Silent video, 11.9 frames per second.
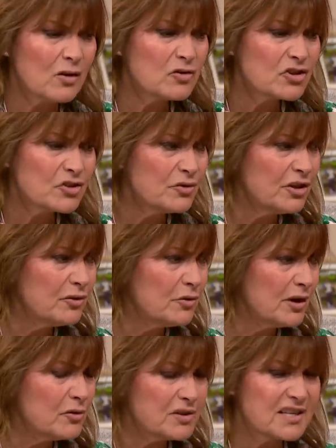also, you
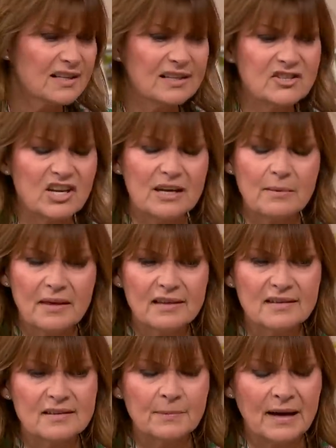know, I know it's a cliche, but that
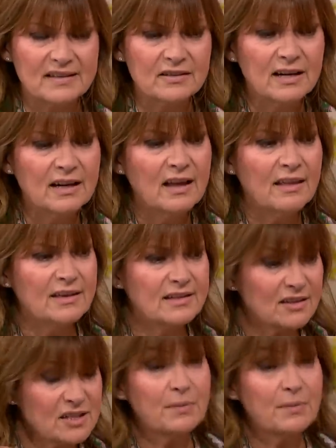doesn't matter. it does